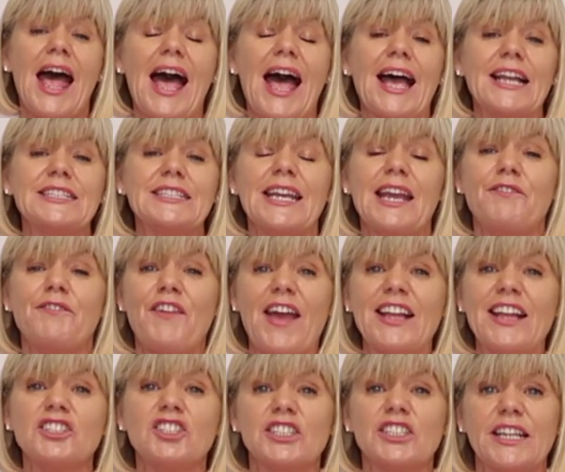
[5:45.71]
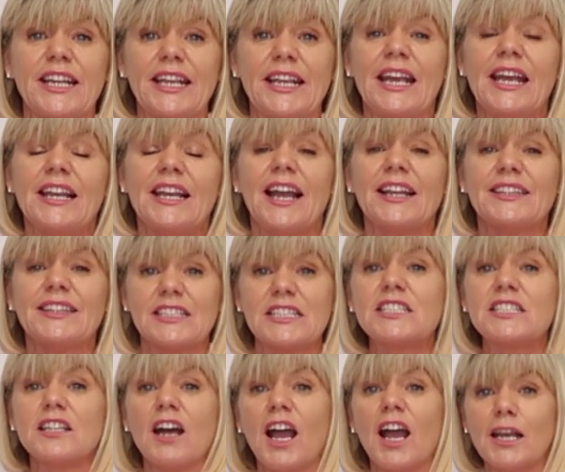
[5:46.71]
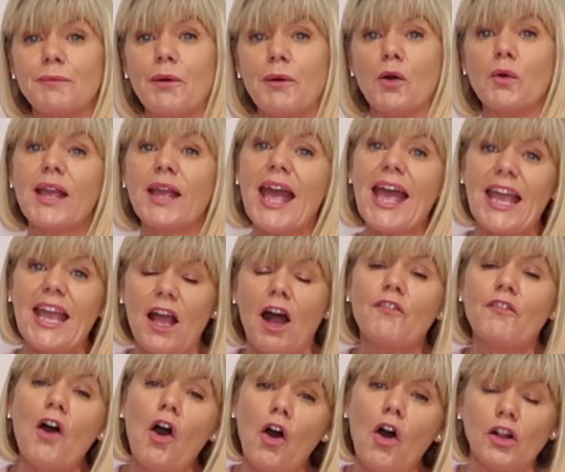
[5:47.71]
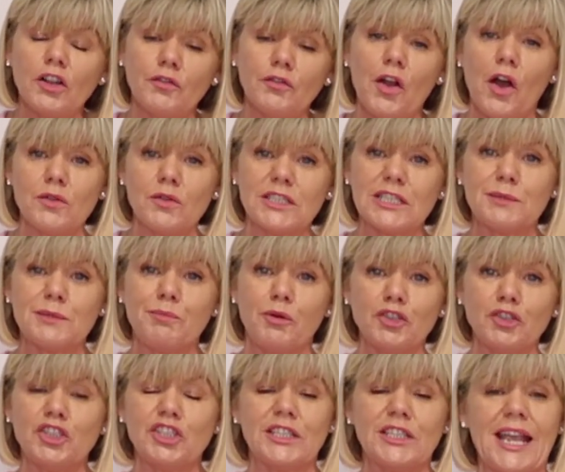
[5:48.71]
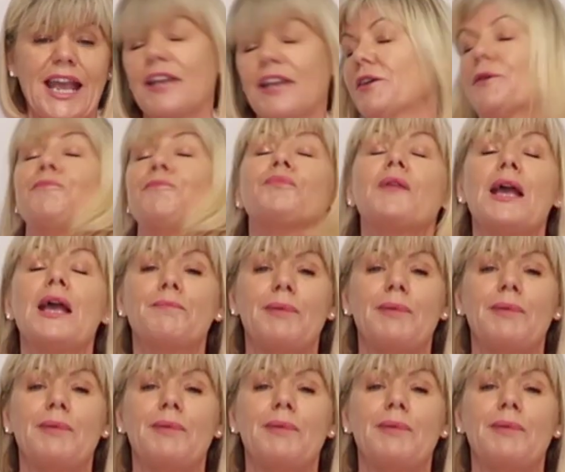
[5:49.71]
and eventually, like the style bouquet of all the roses pushed together,